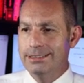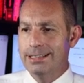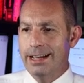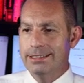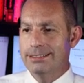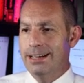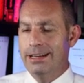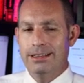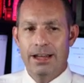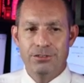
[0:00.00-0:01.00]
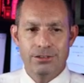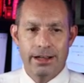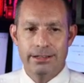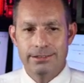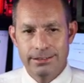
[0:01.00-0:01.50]
is Atai Life
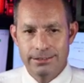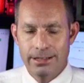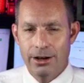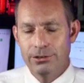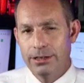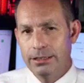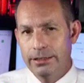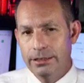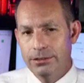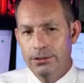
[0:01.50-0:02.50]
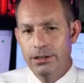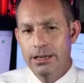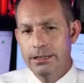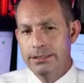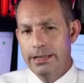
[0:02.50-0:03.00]
Sciences? Now, it's a clinical
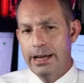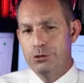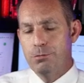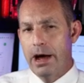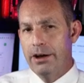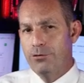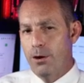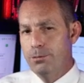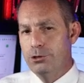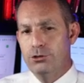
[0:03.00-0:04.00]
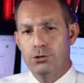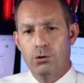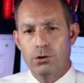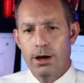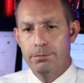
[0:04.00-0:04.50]
stage
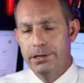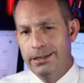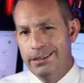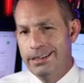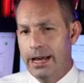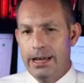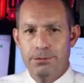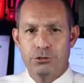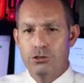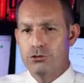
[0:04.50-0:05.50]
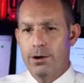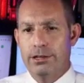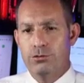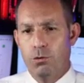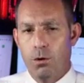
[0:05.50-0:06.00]
biopharmaceutical company. It aims to
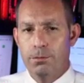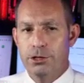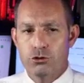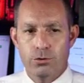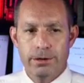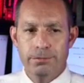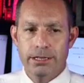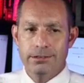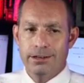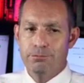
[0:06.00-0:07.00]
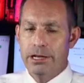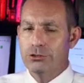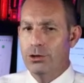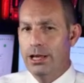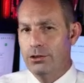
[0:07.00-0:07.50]
transform the treatment of
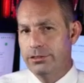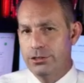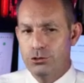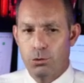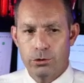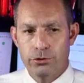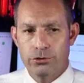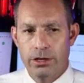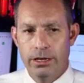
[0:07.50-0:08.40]
mental health disorders.